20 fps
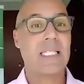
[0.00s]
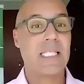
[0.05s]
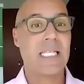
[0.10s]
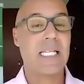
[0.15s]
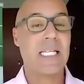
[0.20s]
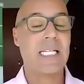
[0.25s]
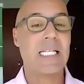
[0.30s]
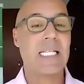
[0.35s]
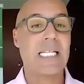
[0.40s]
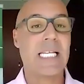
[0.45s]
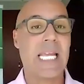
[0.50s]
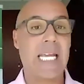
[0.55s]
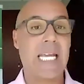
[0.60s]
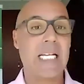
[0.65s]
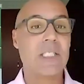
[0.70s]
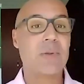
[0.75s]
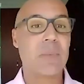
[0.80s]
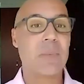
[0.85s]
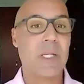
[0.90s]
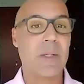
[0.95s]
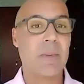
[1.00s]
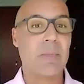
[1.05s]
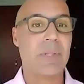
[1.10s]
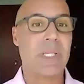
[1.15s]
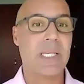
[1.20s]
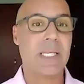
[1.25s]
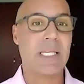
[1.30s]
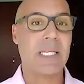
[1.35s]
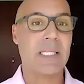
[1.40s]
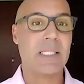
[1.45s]
the engagement
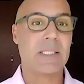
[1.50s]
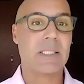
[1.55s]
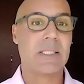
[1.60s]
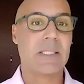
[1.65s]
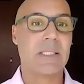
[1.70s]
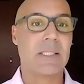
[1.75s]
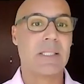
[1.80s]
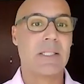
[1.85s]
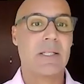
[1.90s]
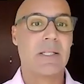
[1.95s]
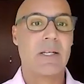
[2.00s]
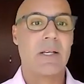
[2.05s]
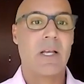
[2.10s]
piece,